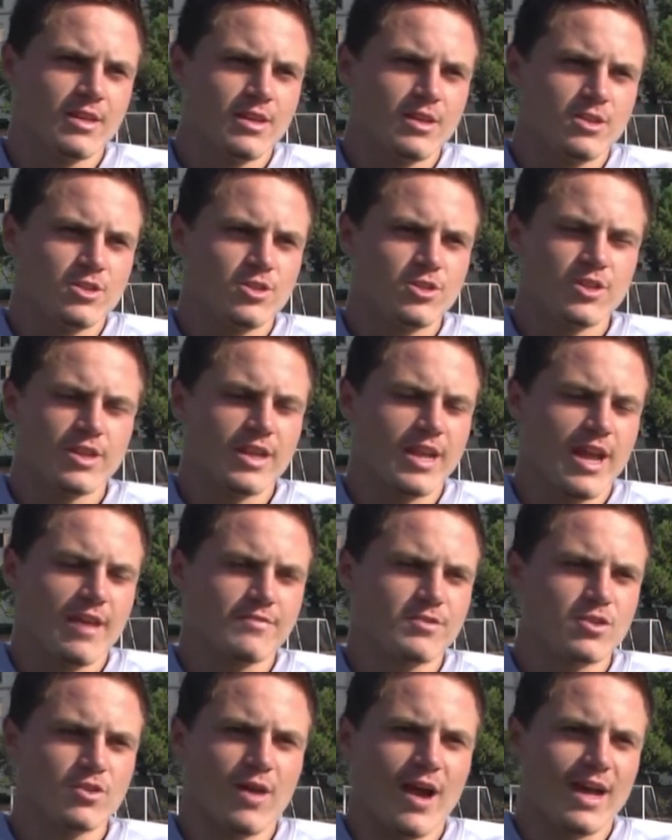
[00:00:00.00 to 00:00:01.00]
you can
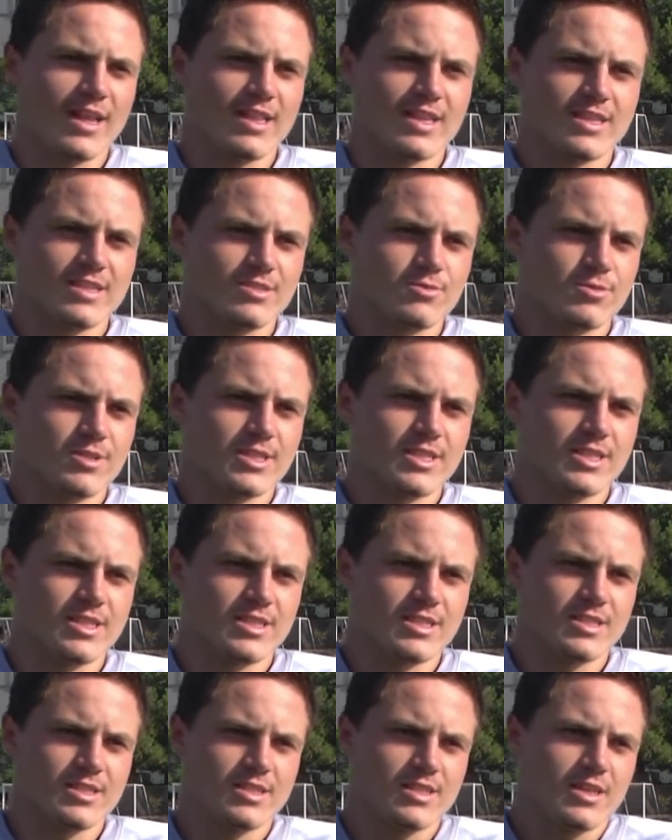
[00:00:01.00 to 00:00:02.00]
have two islands, which
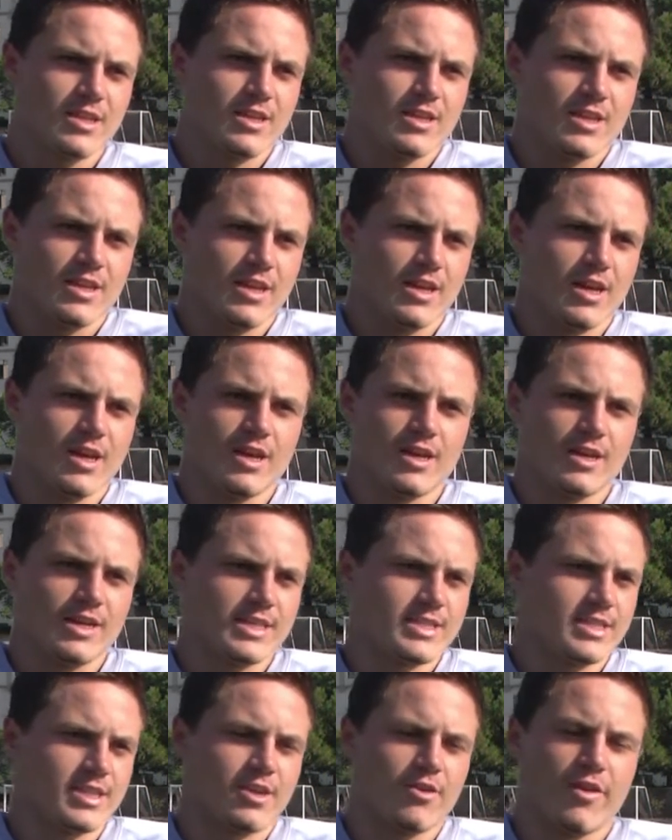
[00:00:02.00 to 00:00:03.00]
is
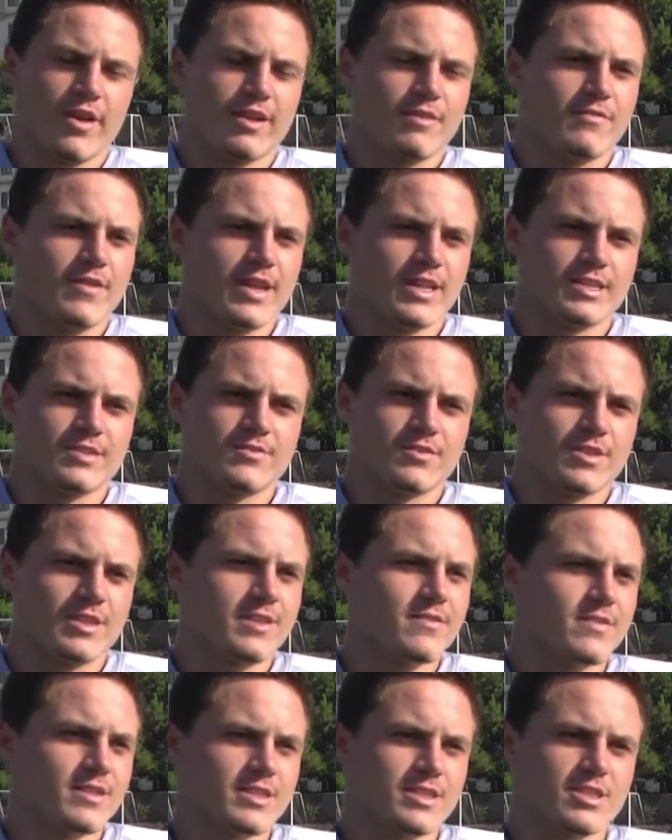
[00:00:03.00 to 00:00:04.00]
it's a great advantage for a
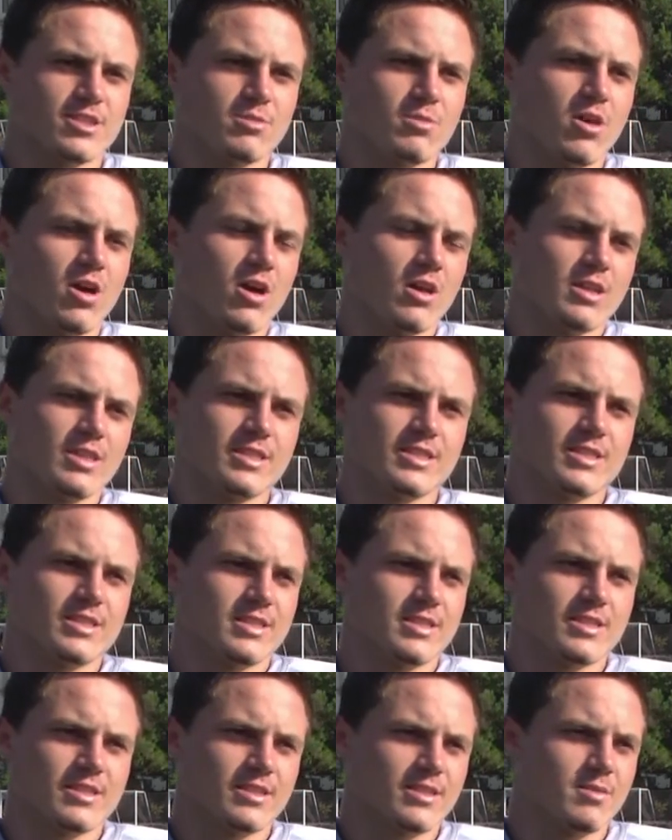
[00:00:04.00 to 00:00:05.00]
defense. Jamal
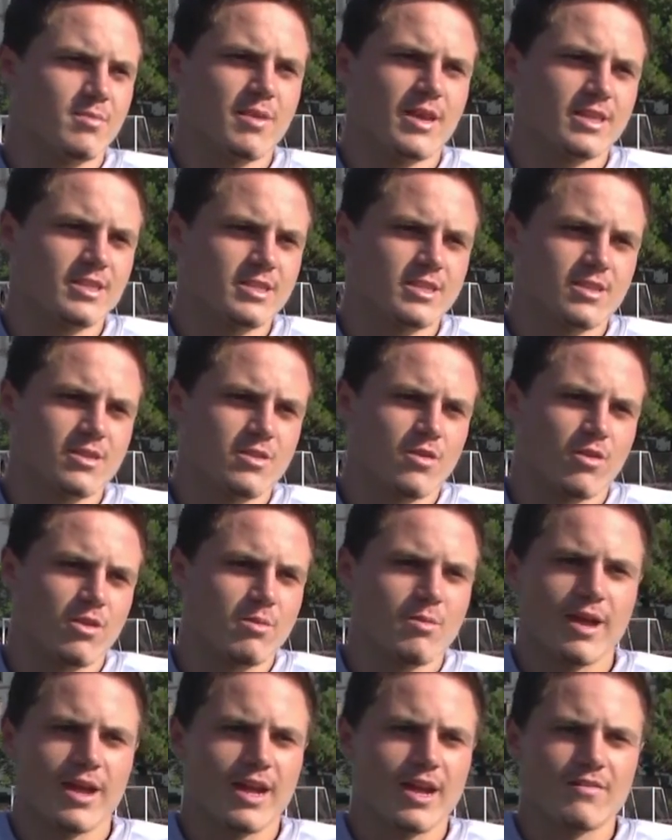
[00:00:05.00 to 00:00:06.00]
is the best
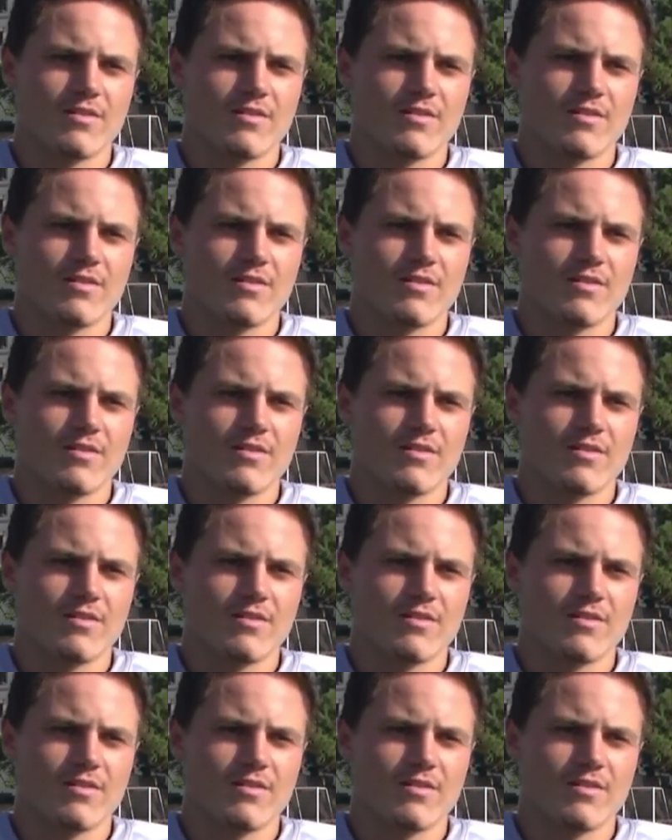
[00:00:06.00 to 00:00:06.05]
cornerback